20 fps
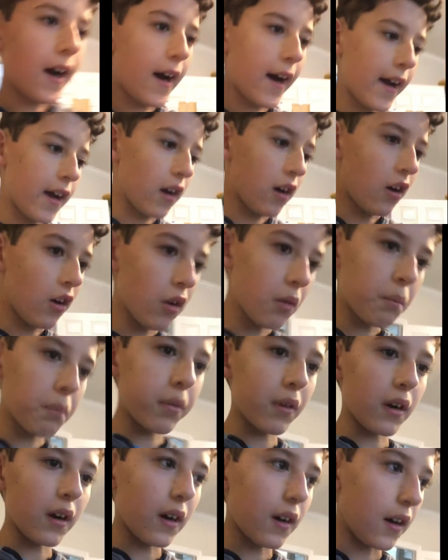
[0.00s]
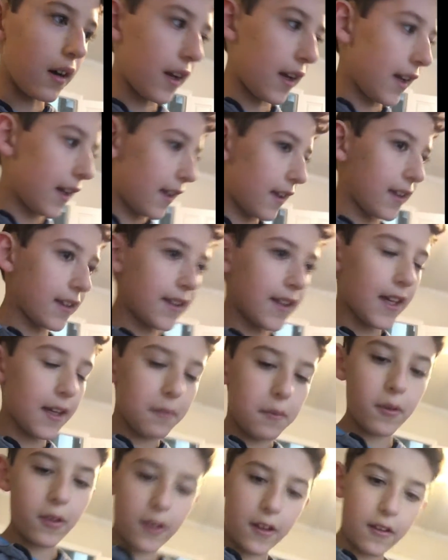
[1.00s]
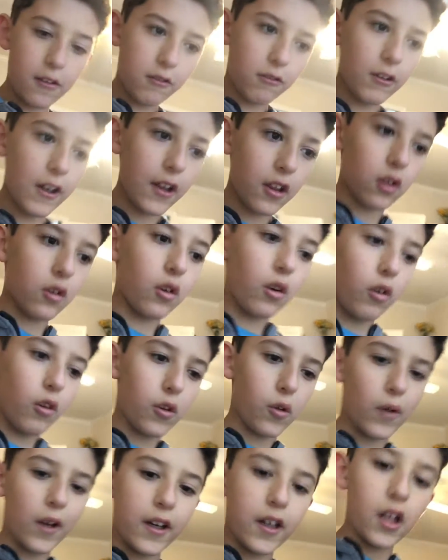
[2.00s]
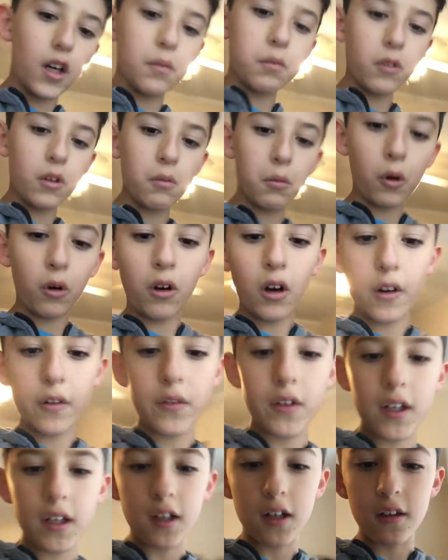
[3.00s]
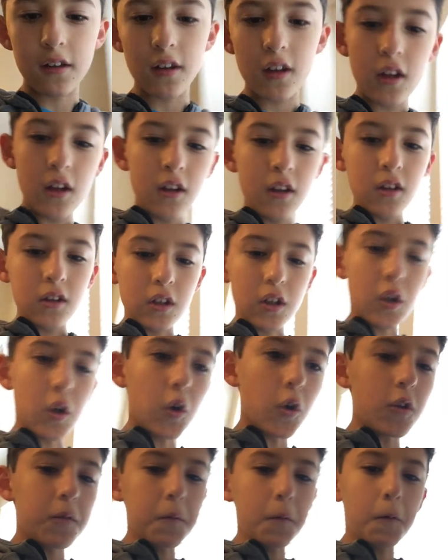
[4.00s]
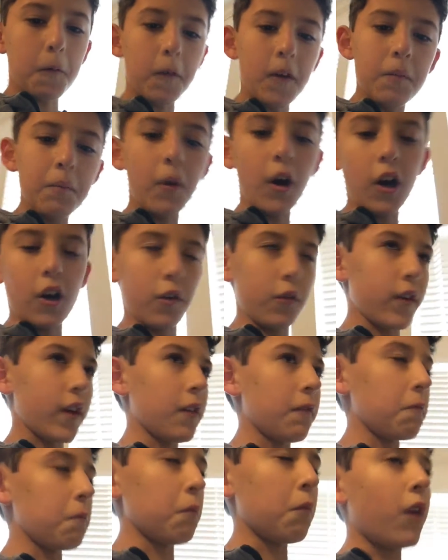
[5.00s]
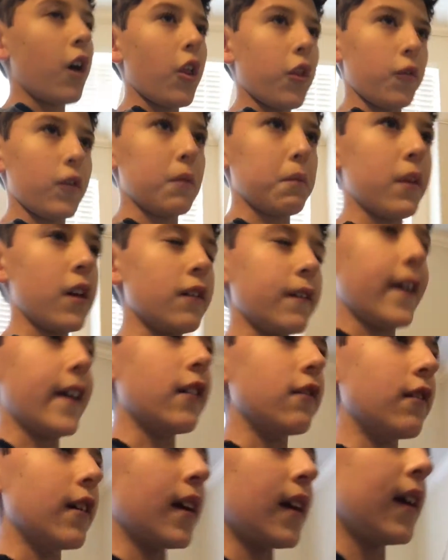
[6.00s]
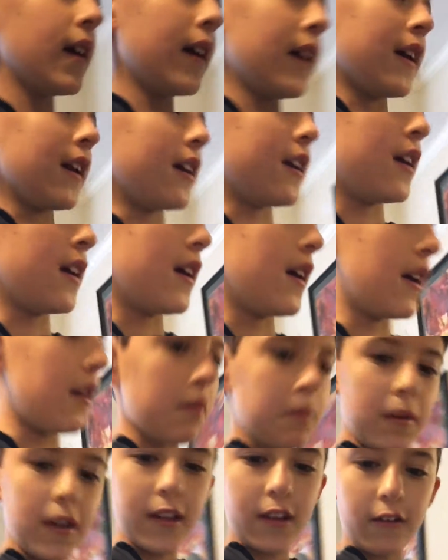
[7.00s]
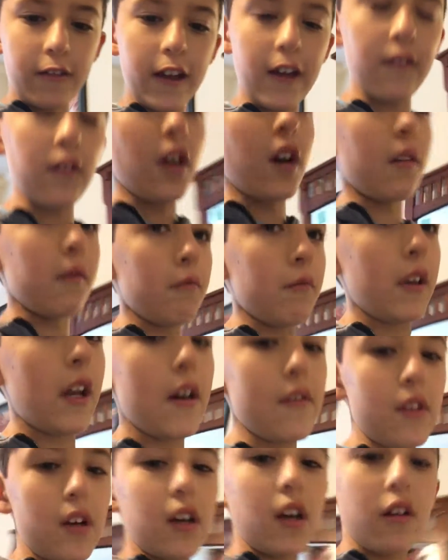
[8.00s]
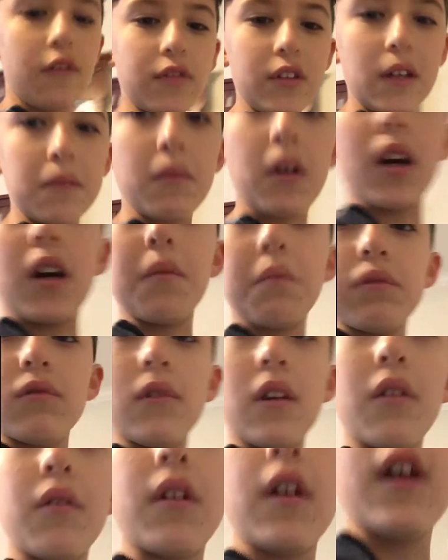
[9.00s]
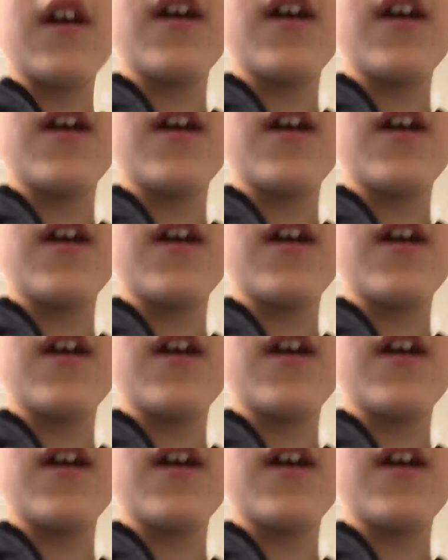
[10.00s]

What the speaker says: I hope it gets less cold so I can upload more often, because the cold's been really bothering me lately. And basically, I've not been having enough time to upload,